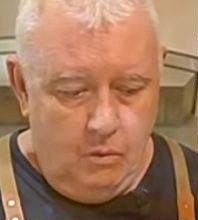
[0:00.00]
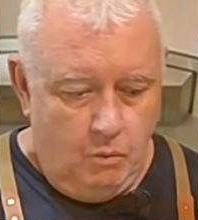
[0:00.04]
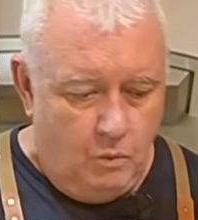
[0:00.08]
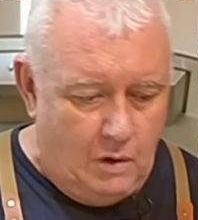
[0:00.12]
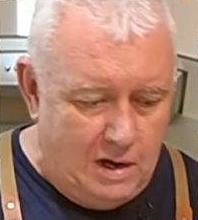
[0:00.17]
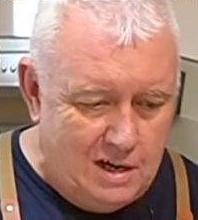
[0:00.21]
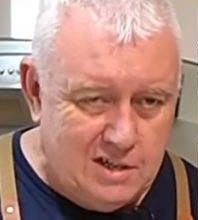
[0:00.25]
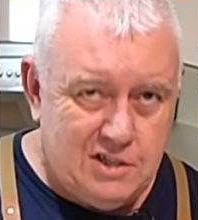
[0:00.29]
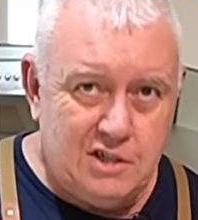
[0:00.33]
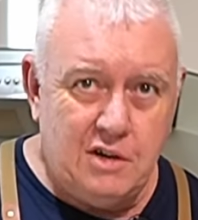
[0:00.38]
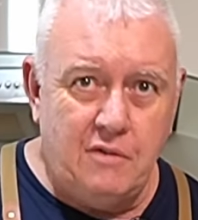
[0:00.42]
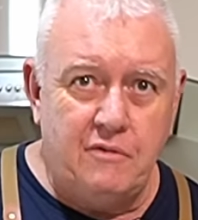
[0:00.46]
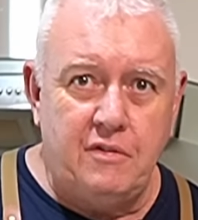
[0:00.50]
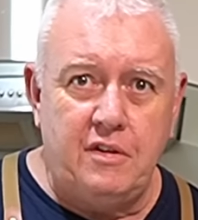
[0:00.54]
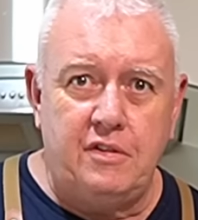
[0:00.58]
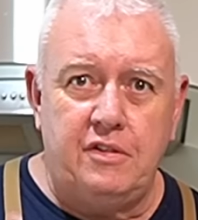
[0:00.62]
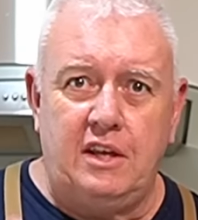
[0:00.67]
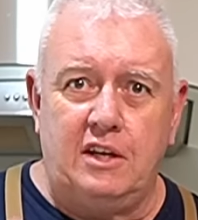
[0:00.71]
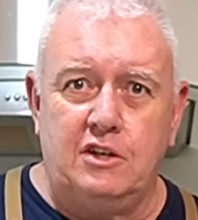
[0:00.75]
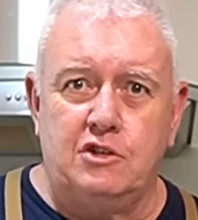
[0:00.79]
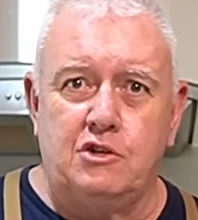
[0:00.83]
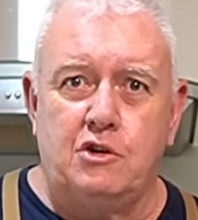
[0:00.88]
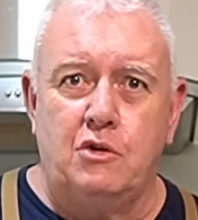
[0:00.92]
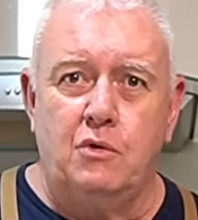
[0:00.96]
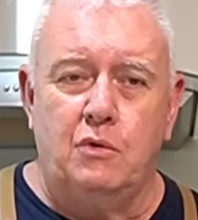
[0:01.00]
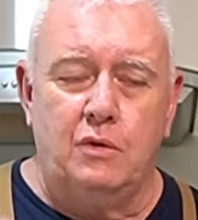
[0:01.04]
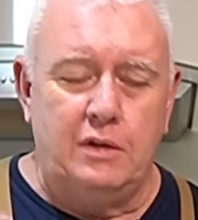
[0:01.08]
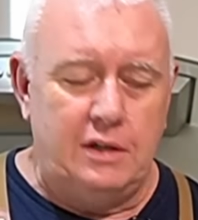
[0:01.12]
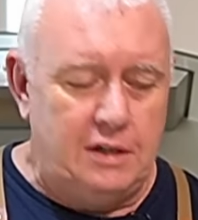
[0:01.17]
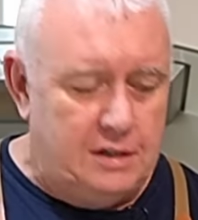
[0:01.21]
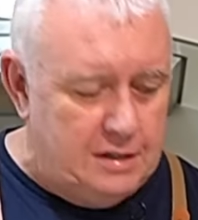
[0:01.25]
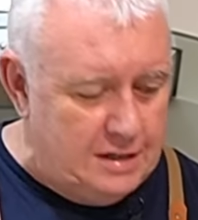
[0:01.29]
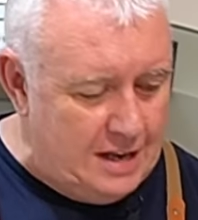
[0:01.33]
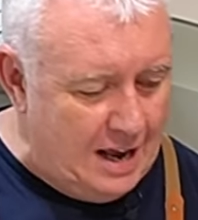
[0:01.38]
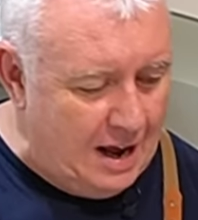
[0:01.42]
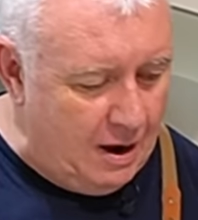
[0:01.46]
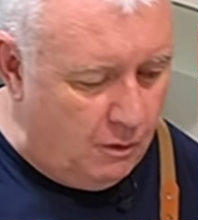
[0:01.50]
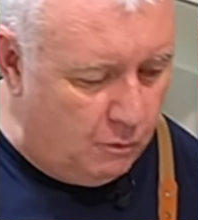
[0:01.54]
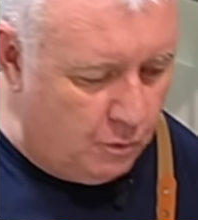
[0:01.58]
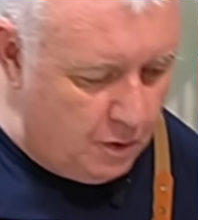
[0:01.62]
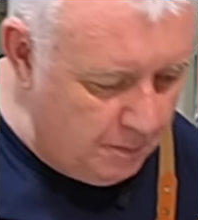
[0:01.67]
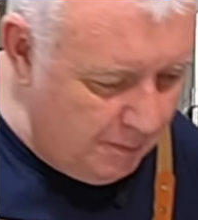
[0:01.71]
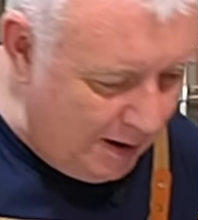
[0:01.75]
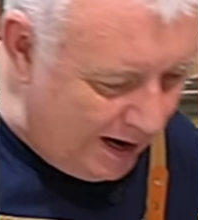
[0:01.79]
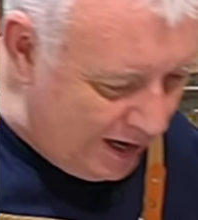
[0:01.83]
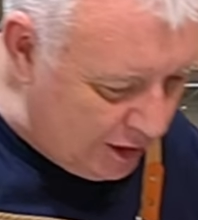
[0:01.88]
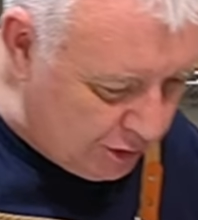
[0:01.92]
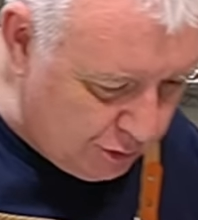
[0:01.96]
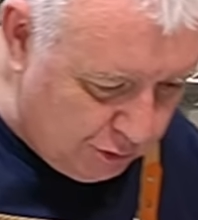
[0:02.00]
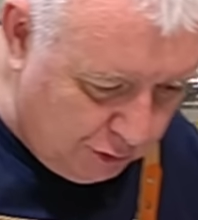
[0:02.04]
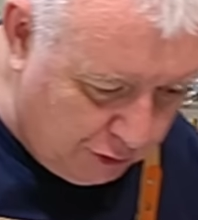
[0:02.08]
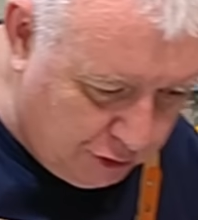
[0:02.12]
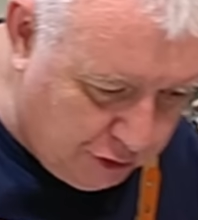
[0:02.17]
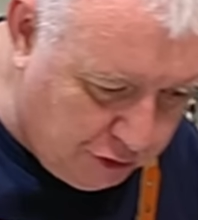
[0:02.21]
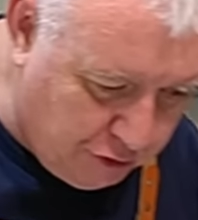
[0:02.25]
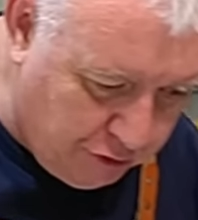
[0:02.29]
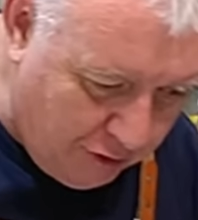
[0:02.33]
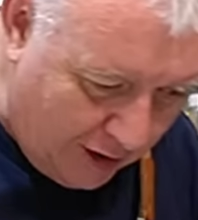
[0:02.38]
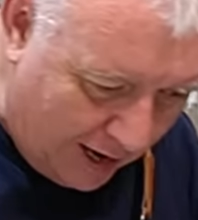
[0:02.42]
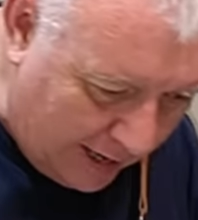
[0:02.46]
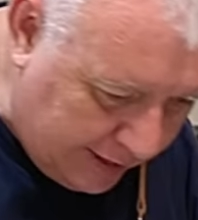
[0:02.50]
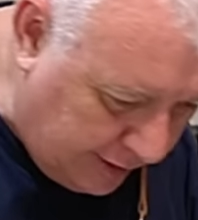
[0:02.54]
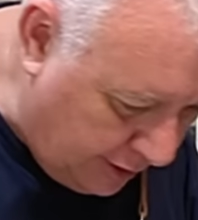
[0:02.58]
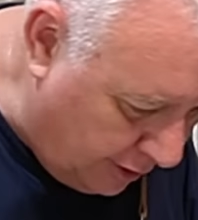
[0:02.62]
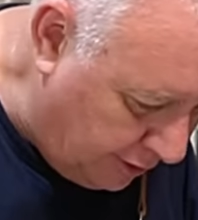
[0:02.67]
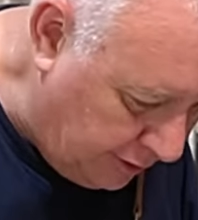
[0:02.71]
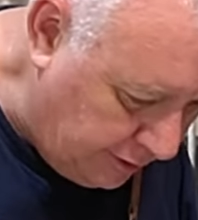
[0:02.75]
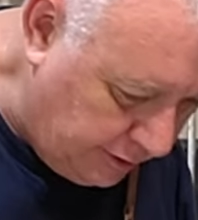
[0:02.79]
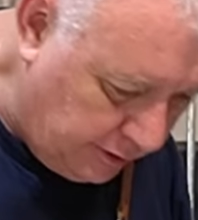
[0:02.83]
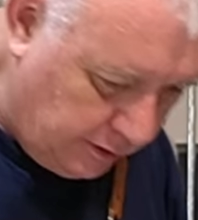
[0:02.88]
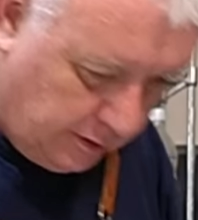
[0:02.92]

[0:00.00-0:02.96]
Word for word: Whilst everything's cooling down, we might as well crack on